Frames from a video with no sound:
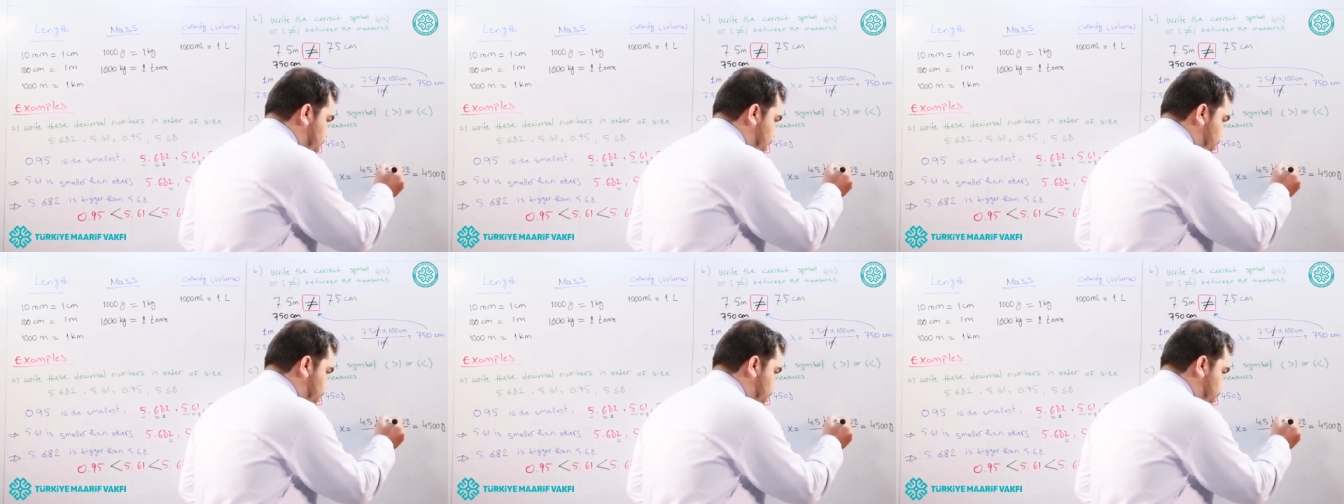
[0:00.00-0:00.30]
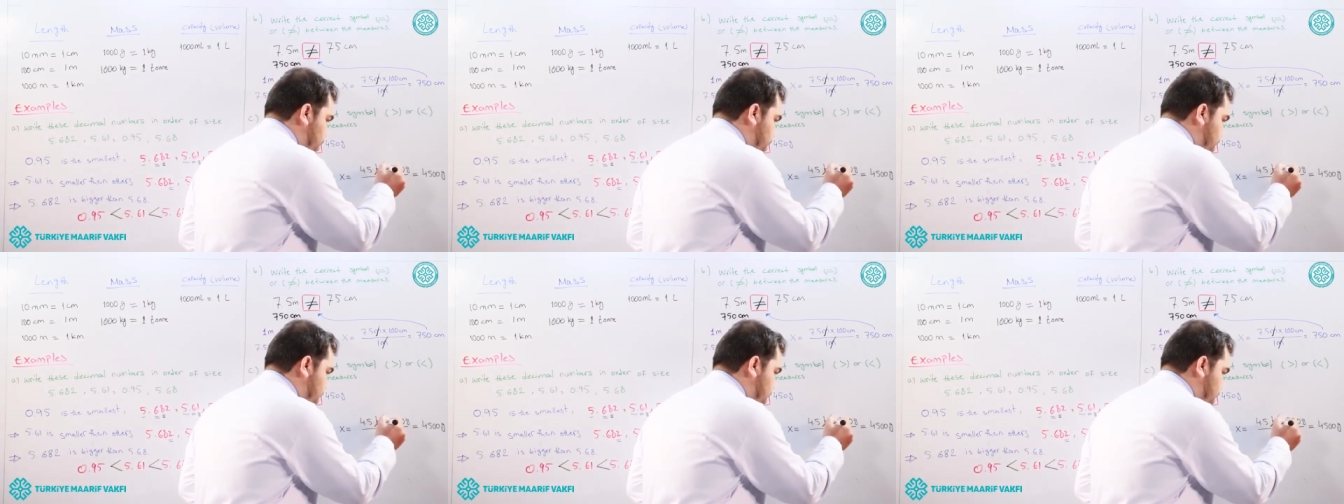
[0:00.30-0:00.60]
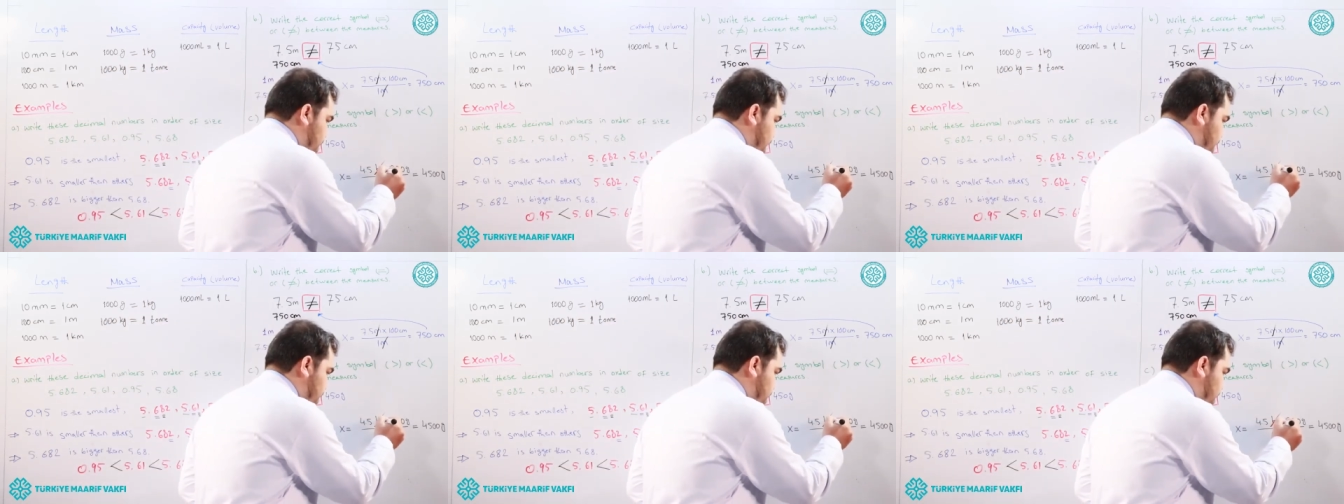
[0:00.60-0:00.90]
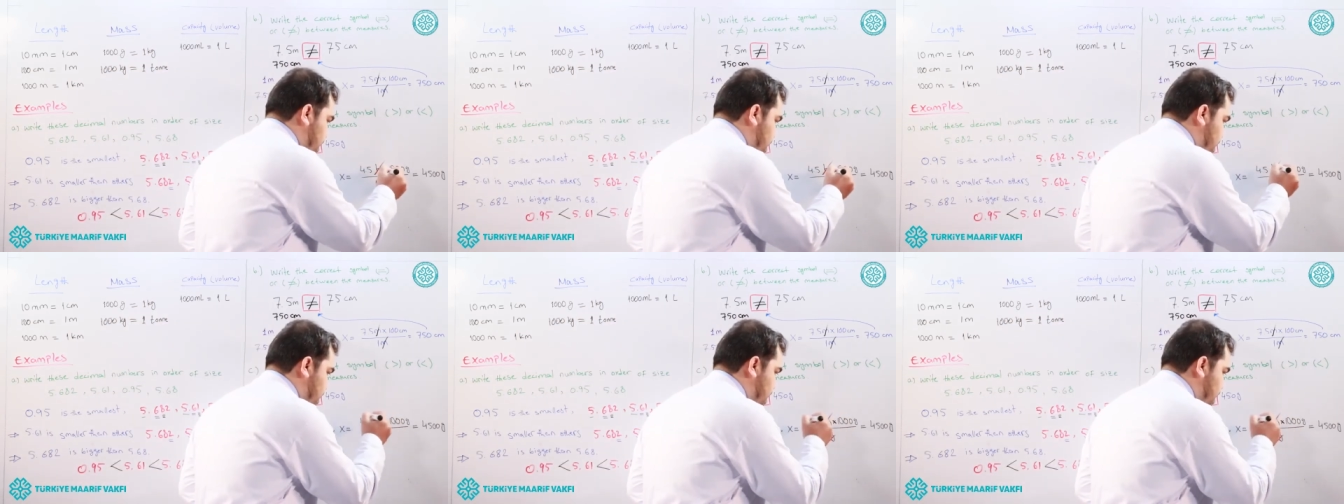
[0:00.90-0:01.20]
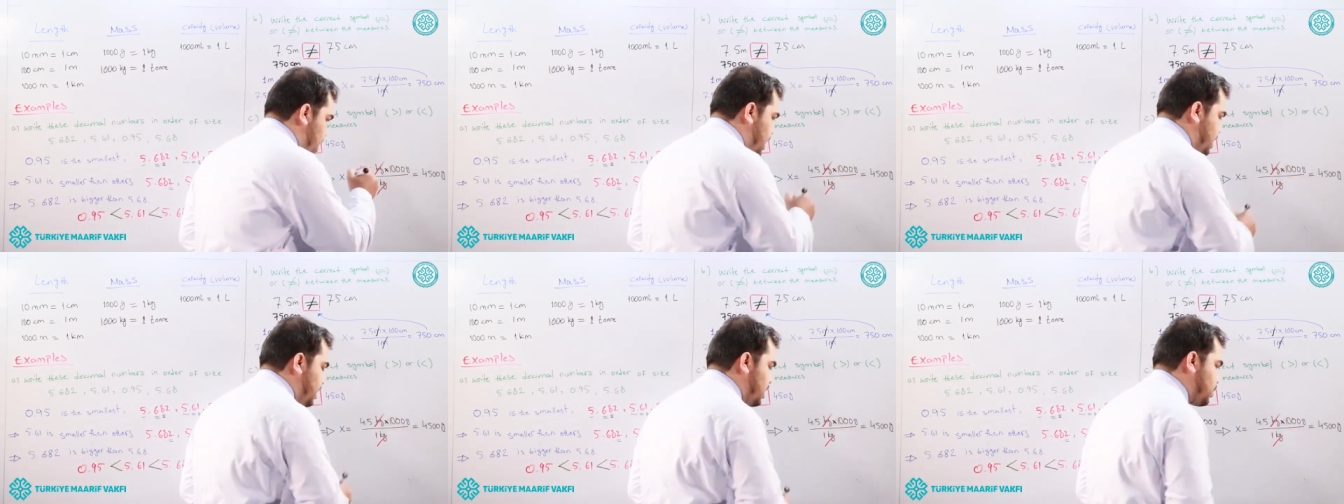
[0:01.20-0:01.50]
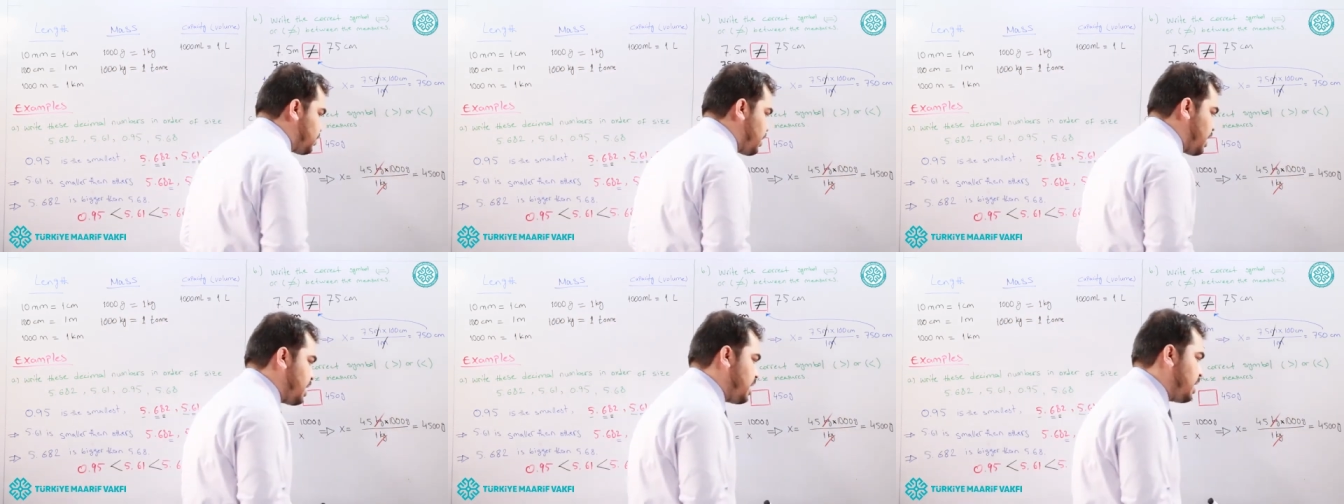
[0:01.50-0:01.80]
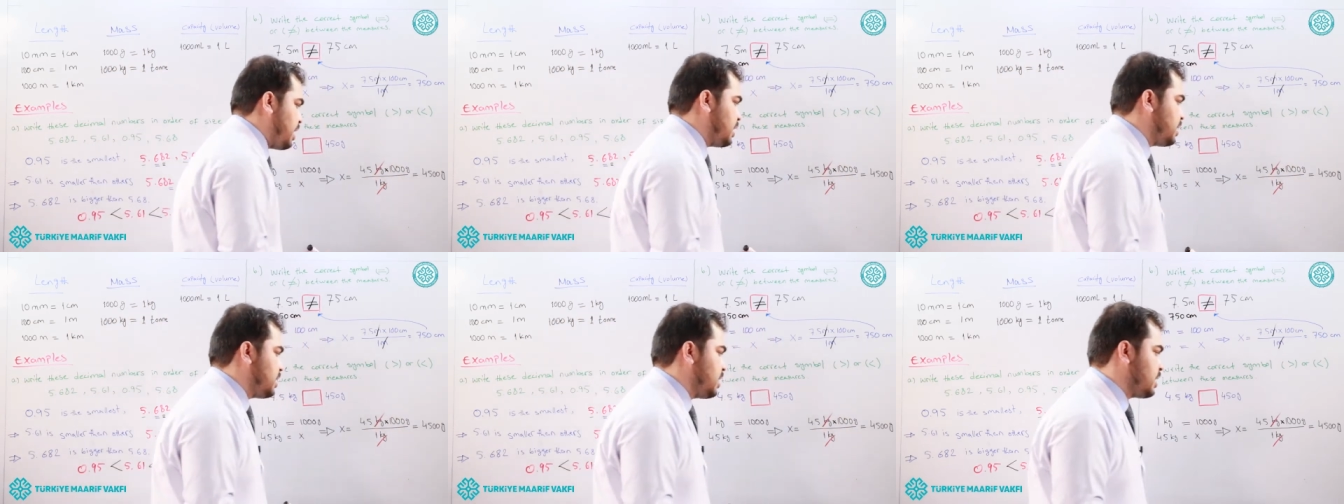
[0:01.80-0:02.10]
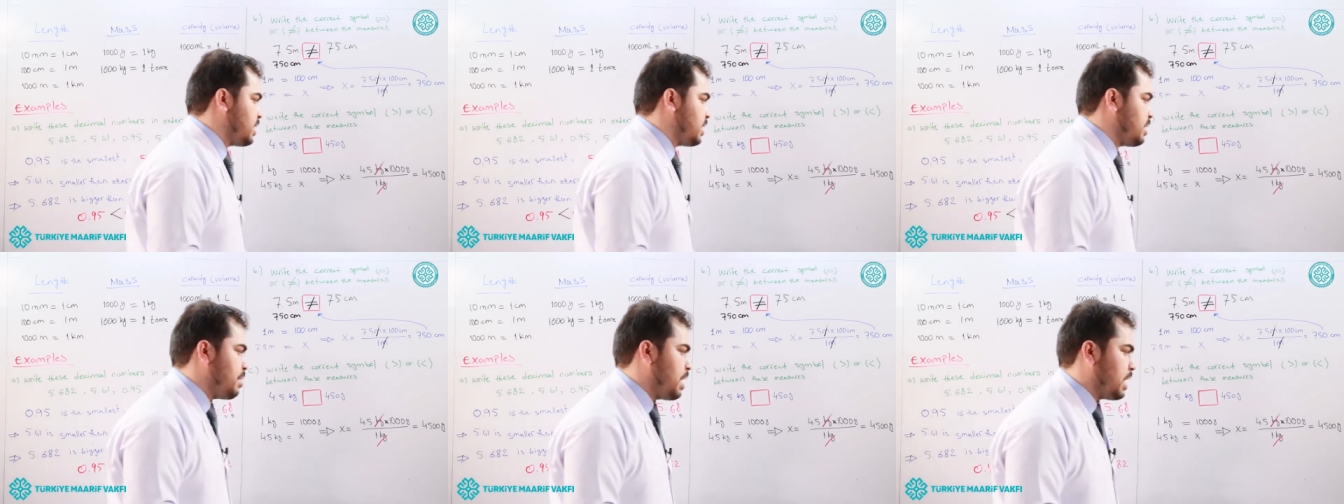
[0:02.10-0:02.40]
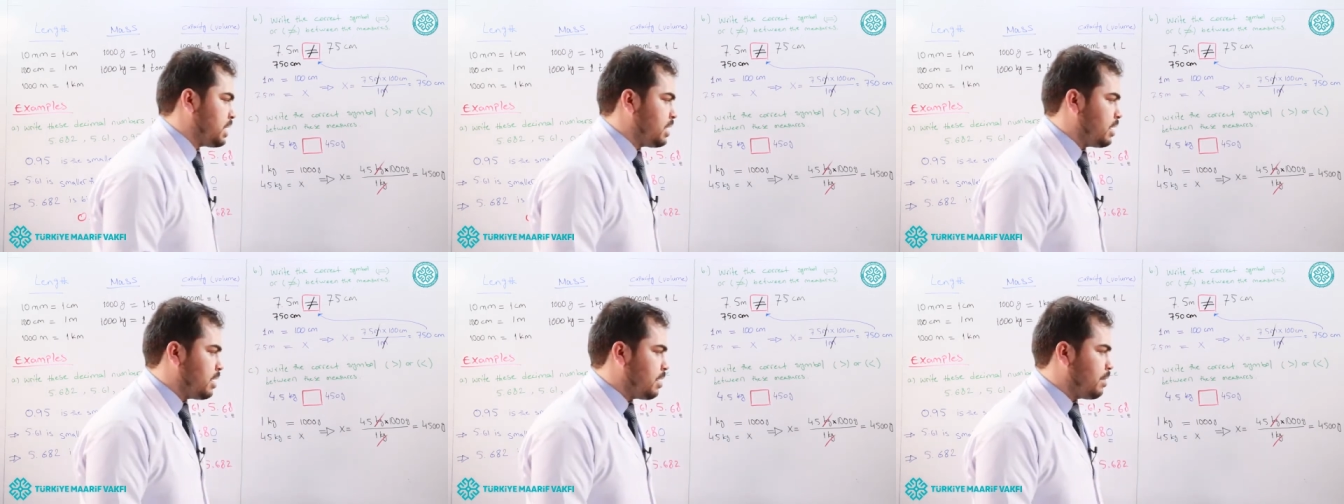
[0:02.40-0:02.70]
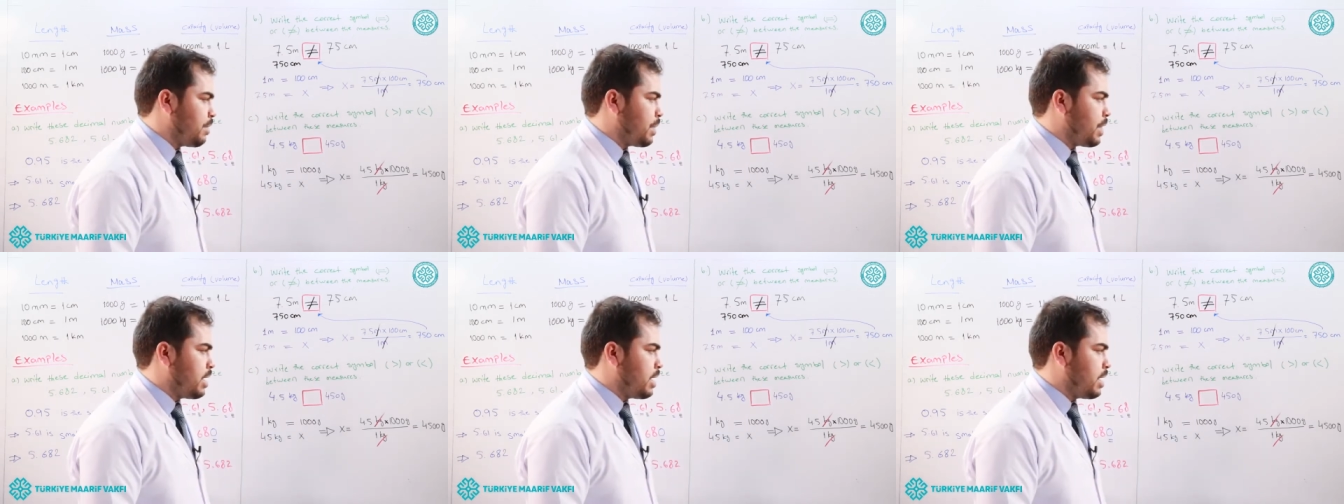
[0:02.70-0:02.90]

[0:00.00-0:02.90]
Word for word: If you just write like this one, it doesn't matter.